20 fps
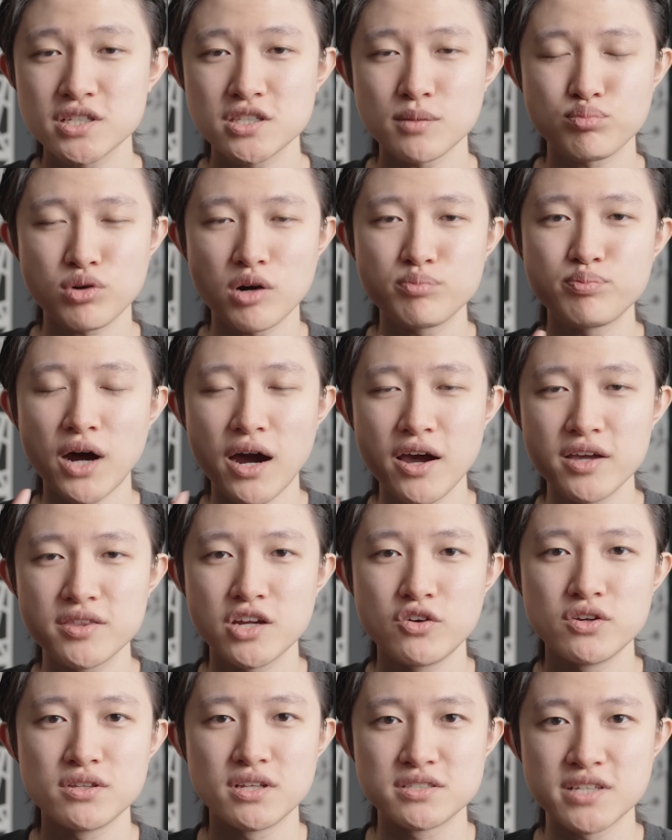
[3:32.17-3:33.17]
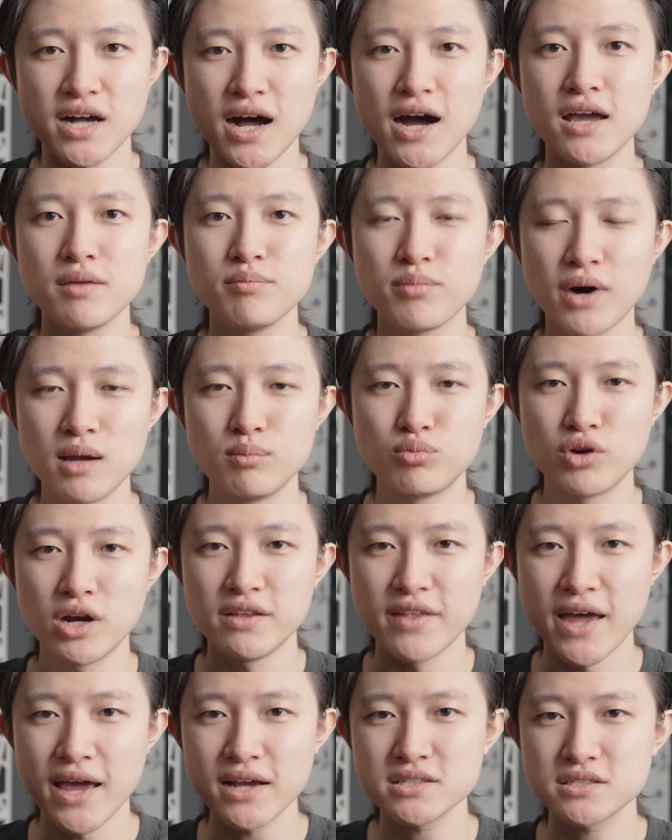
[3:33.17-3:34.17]
is a proprietary design by
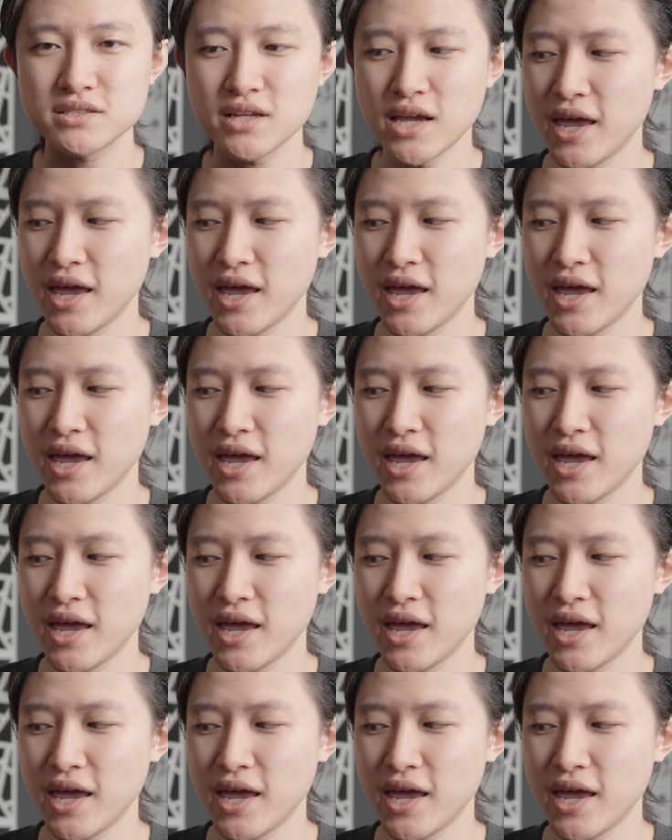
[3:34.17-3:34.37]
Brane X,